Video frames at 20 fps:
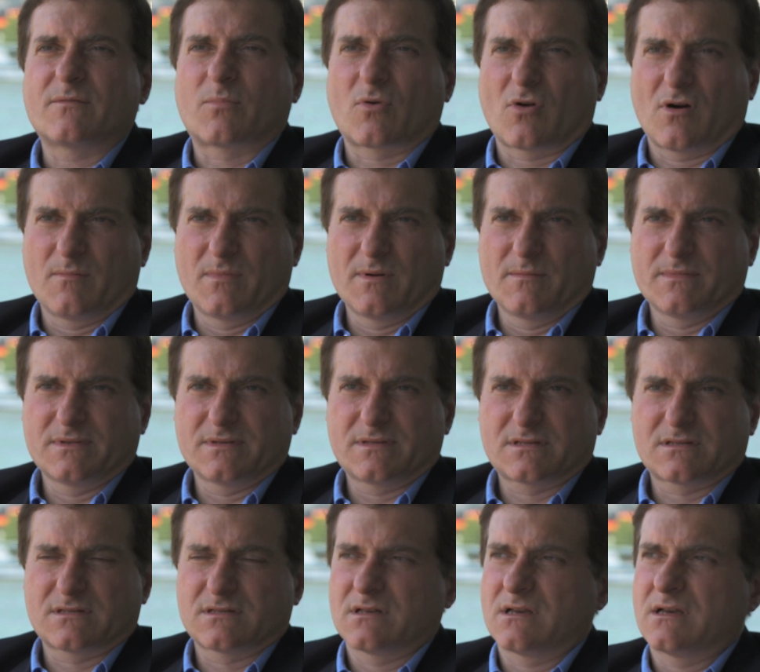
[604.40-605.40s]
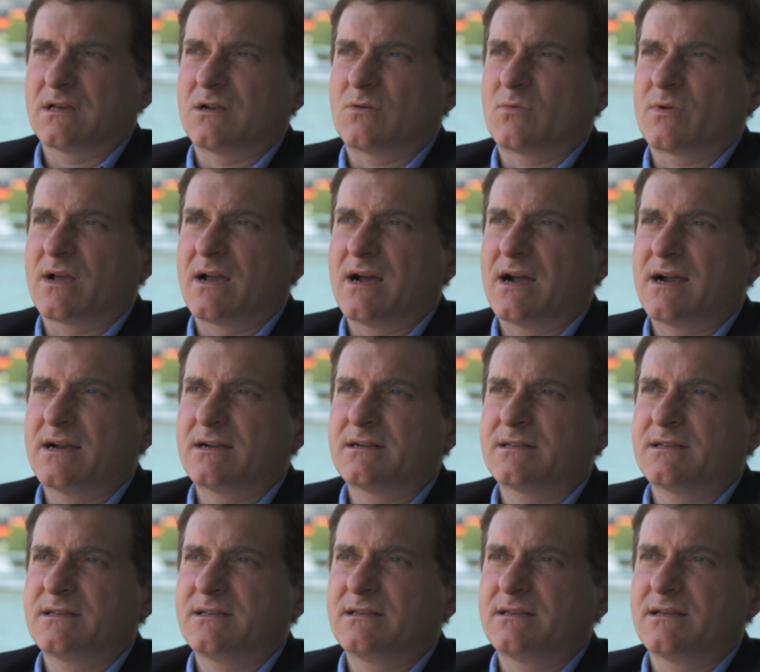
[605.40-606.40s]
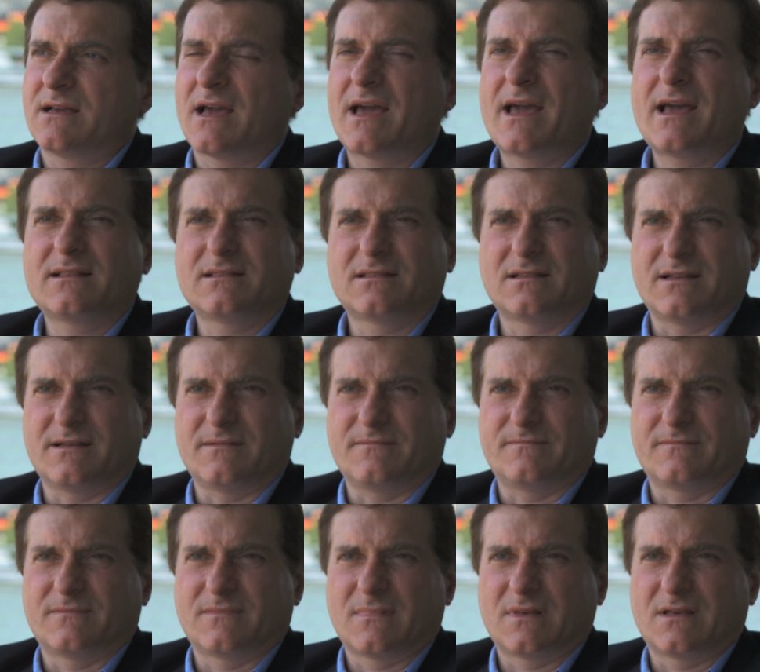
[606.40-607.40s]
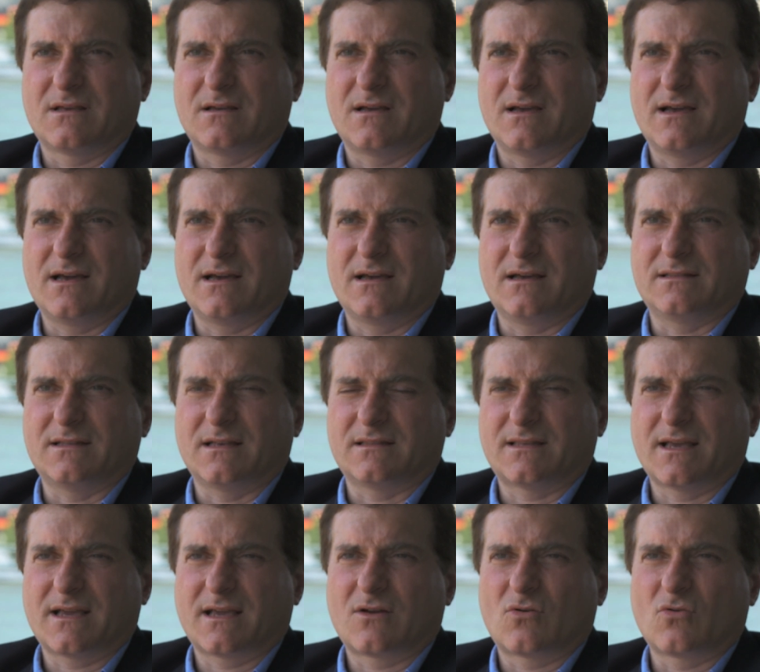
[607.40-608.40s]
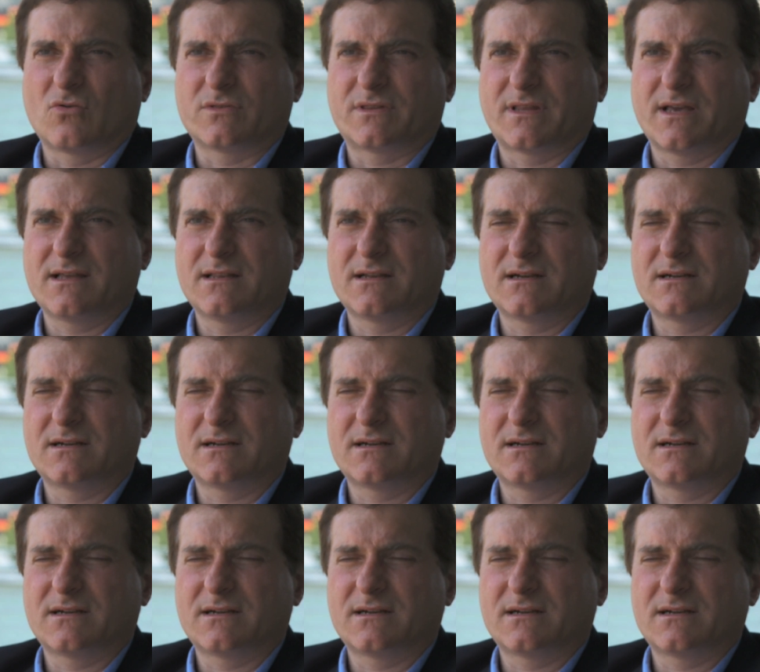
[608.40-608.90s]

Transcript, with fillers: problems uh, regarding handling uh, the tank container